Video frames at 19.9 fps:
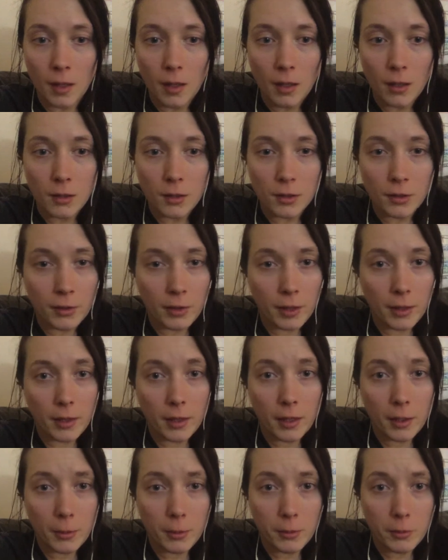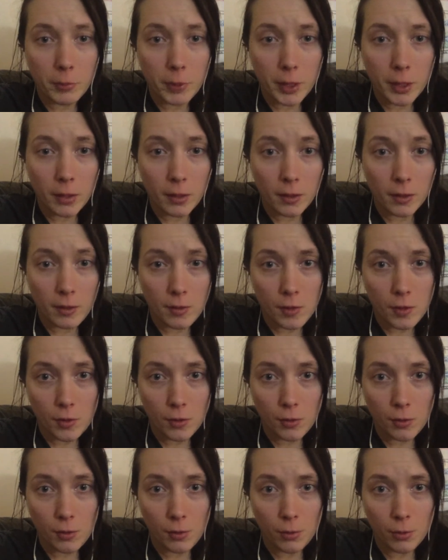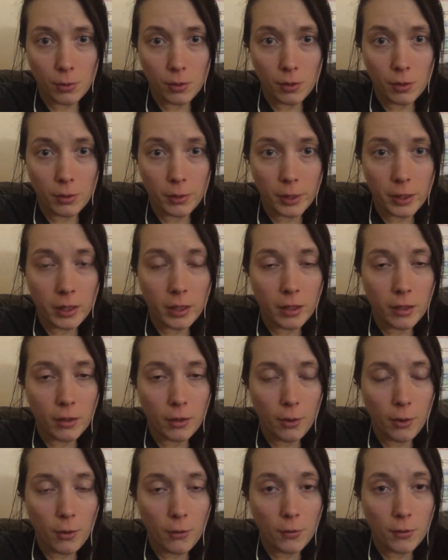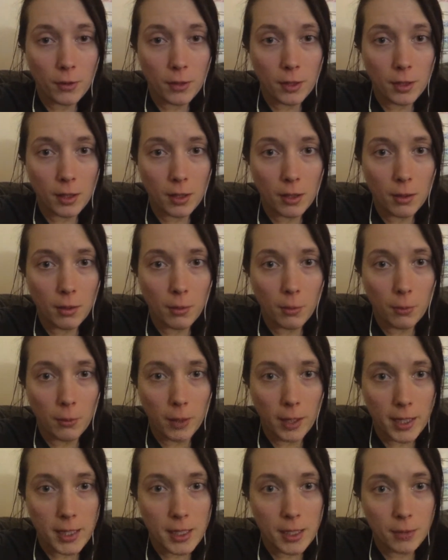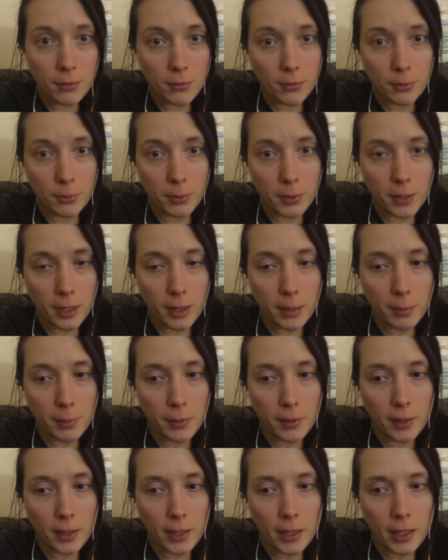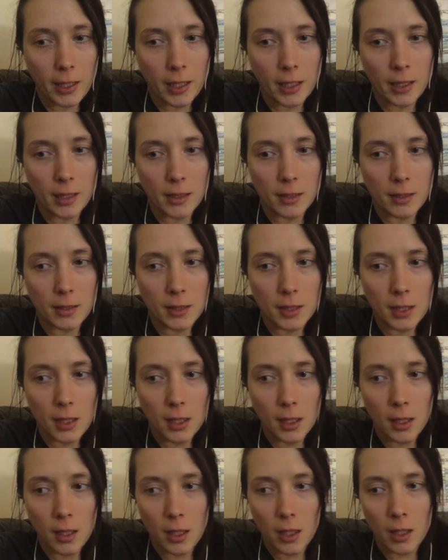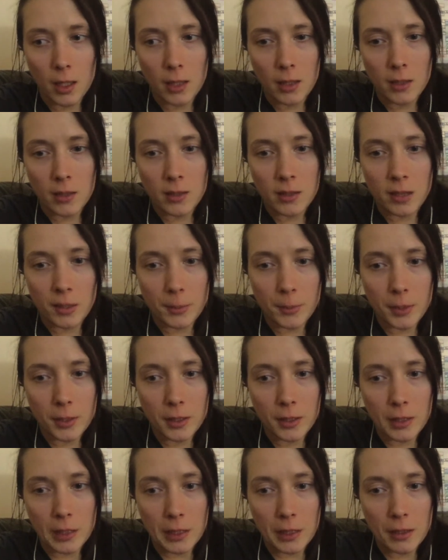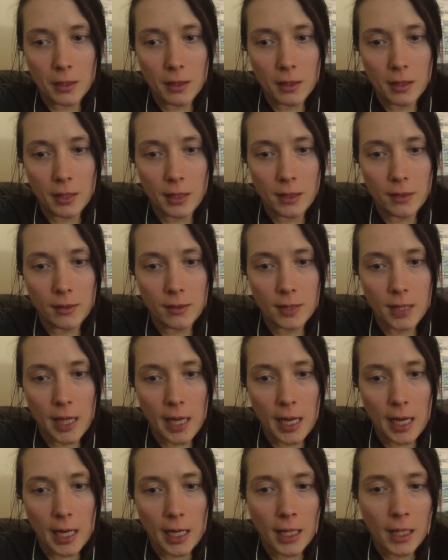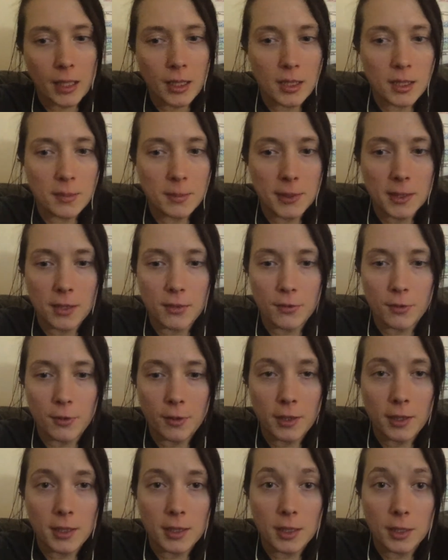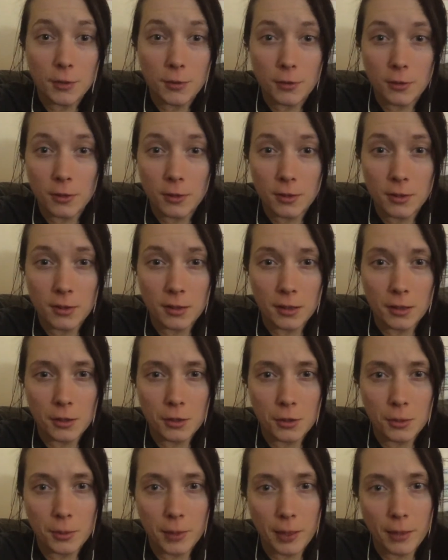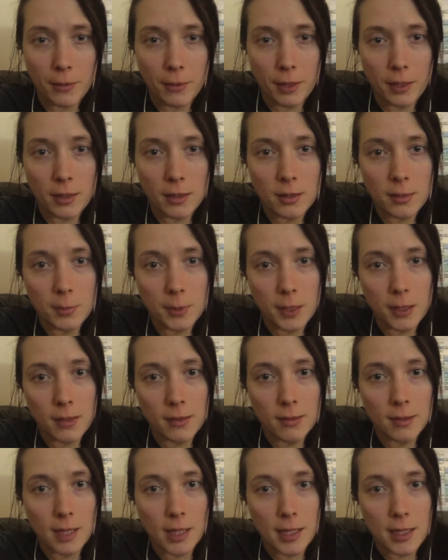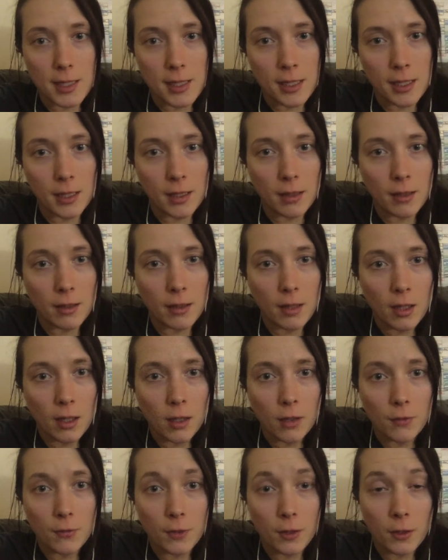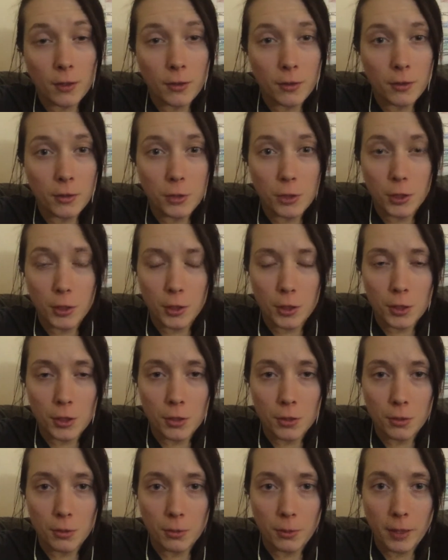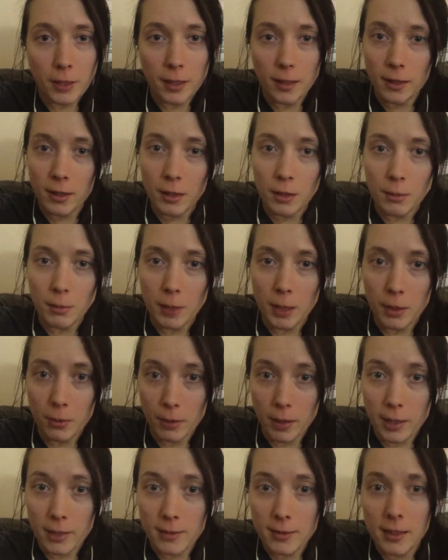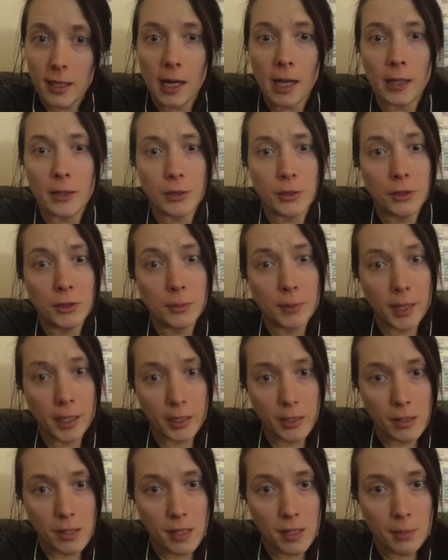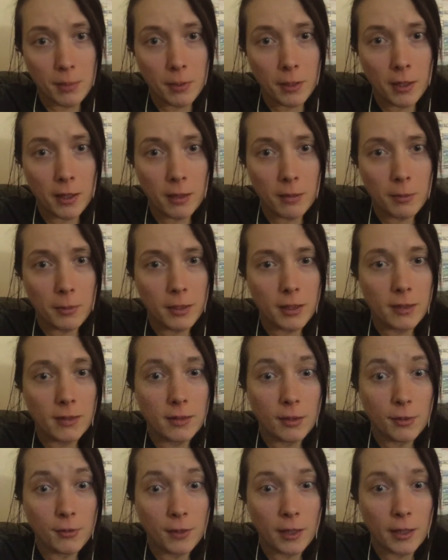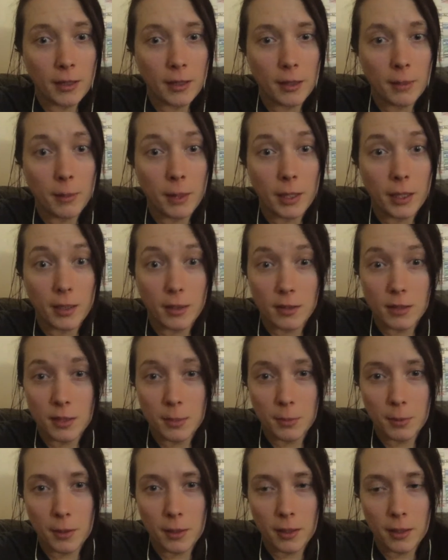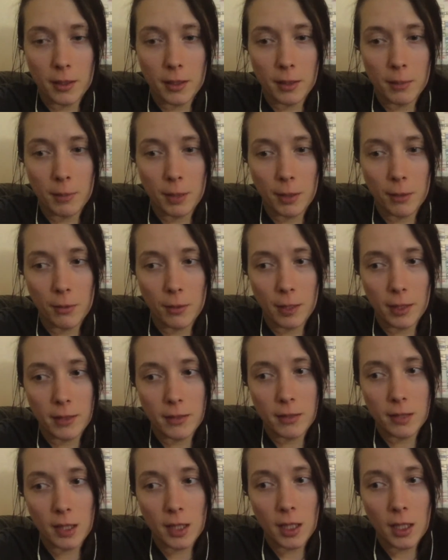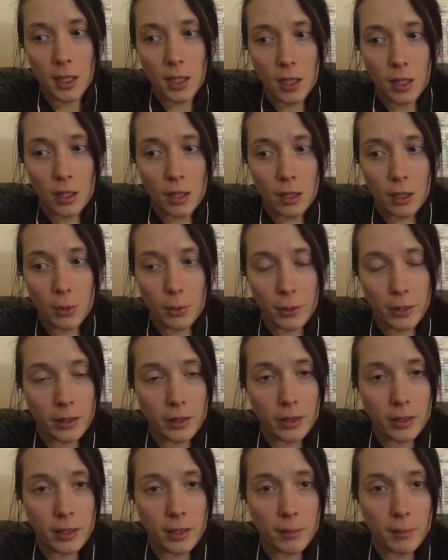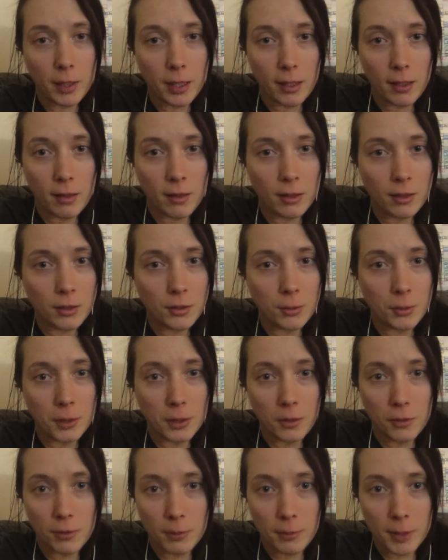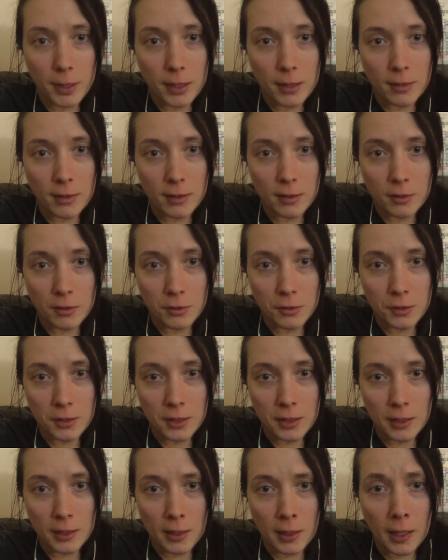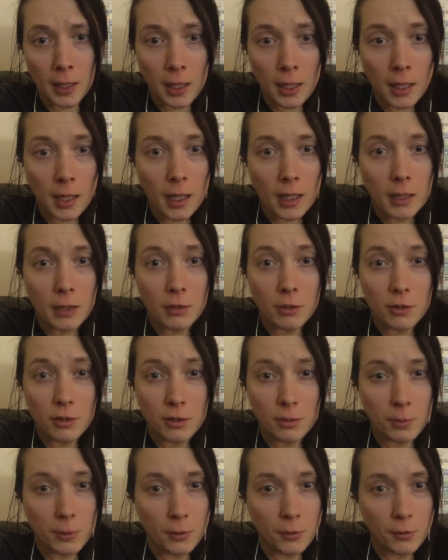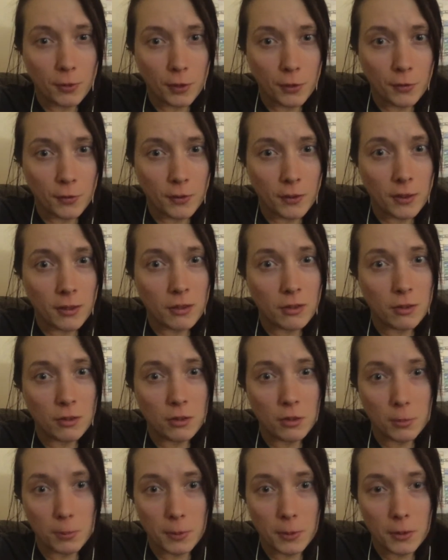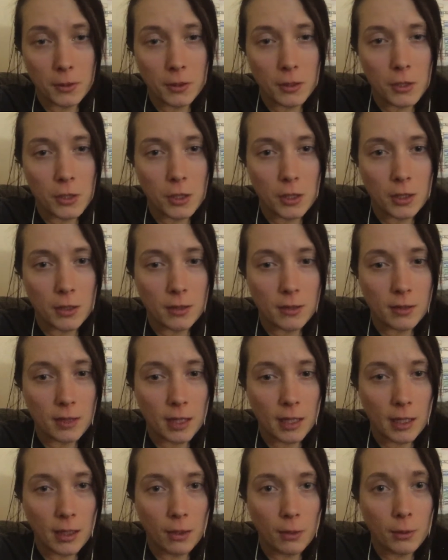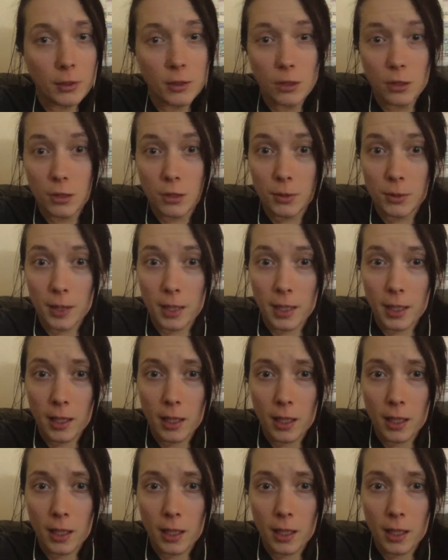So I thought it would be good to quickly go over what I did for prep and some of the things that I specifically did for the cilantro brown rice because I didn't follow the traditional way that you make rice. I used my Instant Pot because I find that my Instant Pot can make rice quickly. It can make it in like 23 minutes, as you'll see, and it's super fluffy and super delicious and always cooks right.